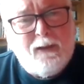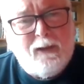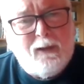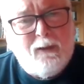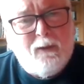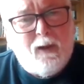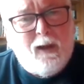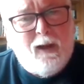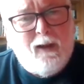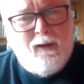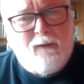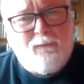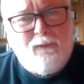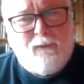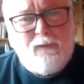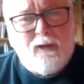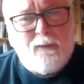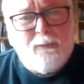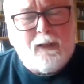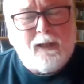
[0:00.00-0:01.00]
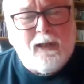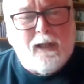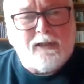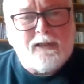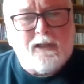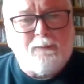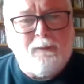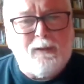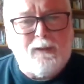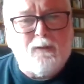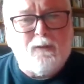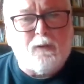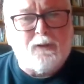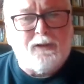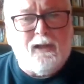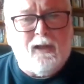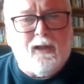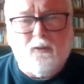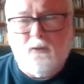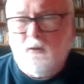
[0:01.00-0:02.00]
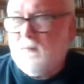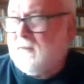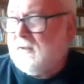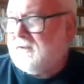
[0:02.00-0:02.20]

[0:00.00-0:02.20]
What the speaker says: If everybody else has been told stay at home,